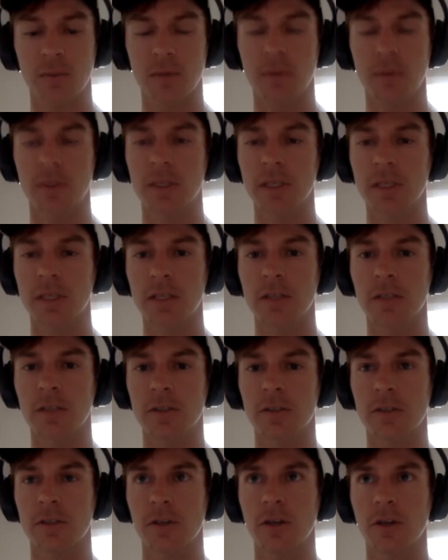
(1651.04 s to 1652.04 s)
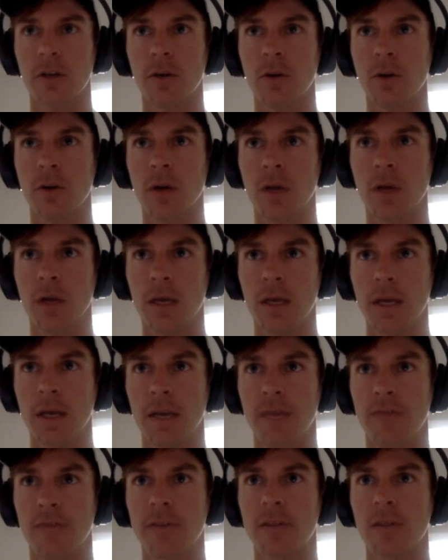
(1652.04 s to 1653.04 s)
probably year or so,
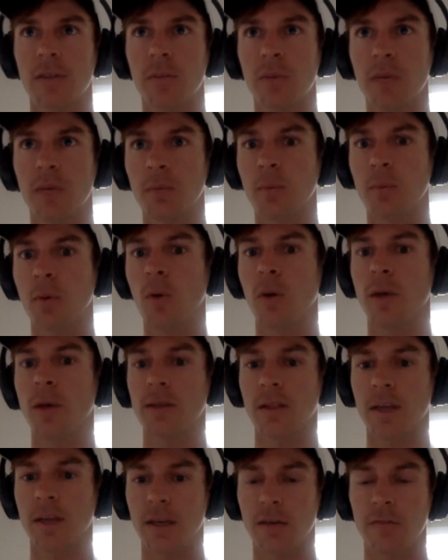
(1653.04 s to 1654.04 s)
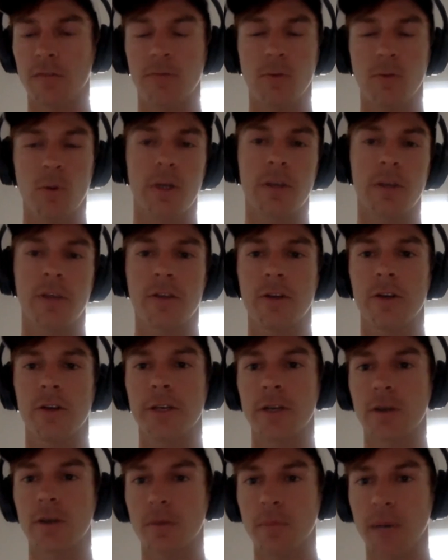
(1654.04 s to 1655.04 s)
if it's a big point like 40
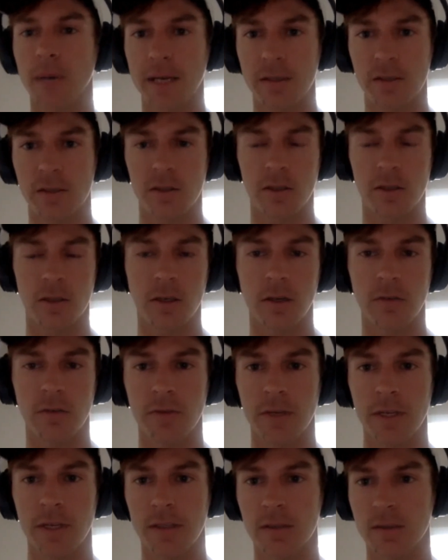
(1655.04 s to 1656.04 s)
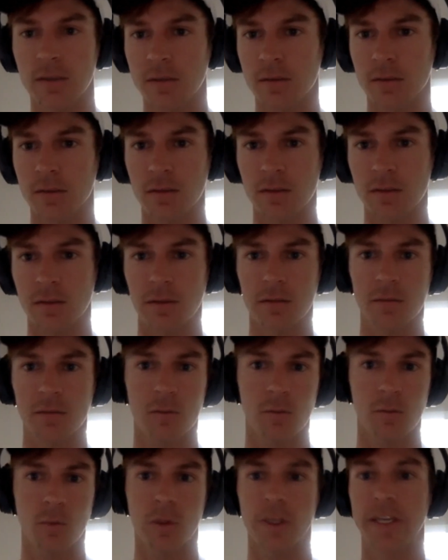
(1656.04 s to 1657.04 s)
30 on my serve and it's
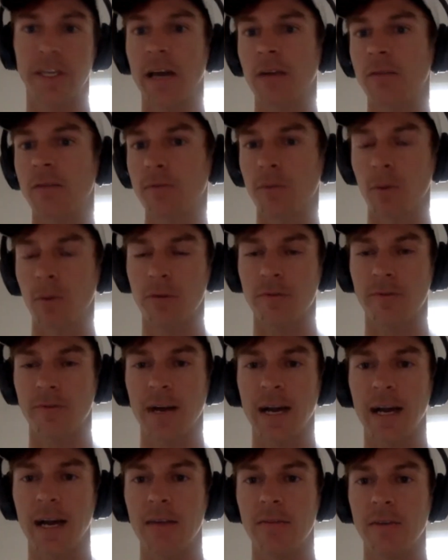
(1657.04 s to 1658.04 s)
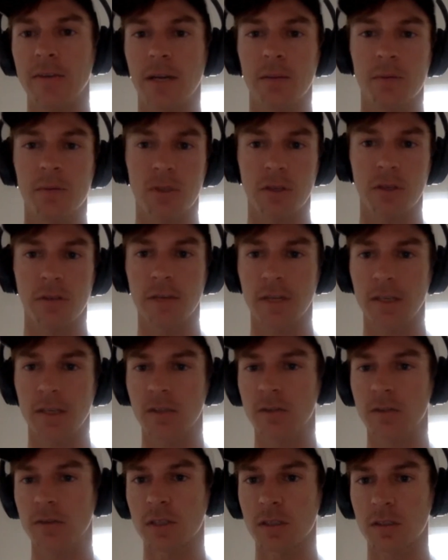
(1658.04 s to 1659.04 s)
we're down four or five and I'm serving and
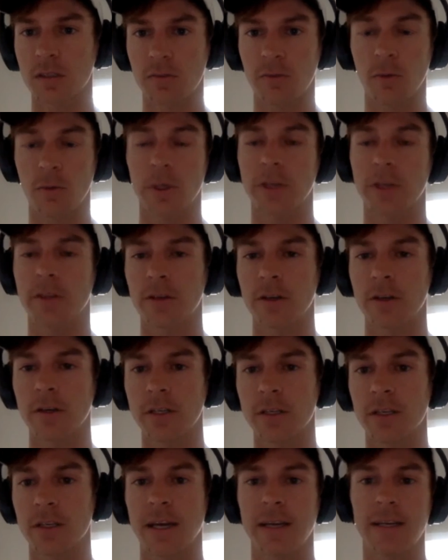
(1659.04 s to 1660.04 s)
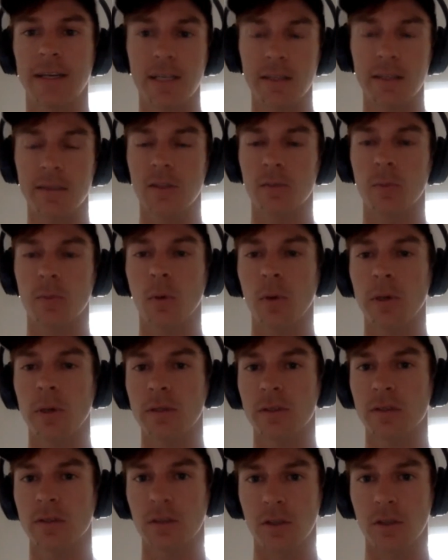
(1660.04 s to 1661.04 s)
it's it's 40 30 and I need this
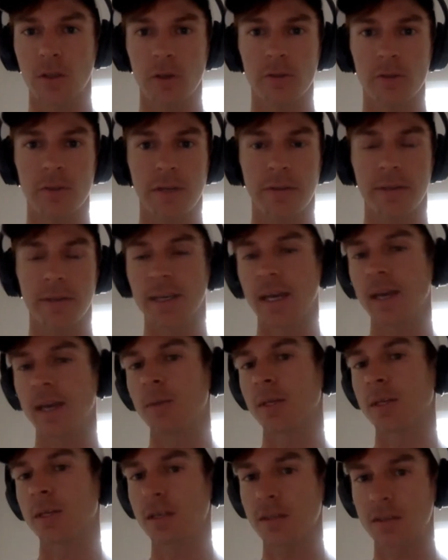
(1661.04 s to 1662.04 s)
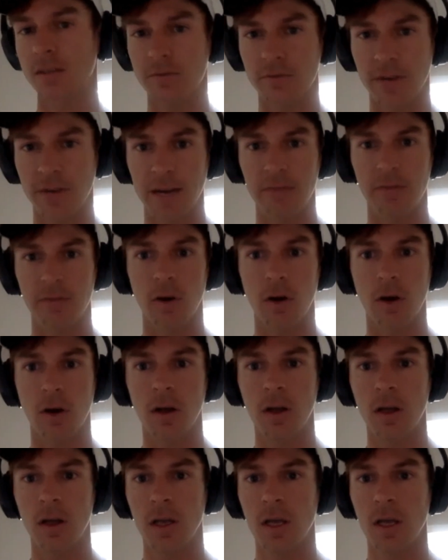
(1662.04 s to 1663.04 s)
point to close out the game and get it to five all.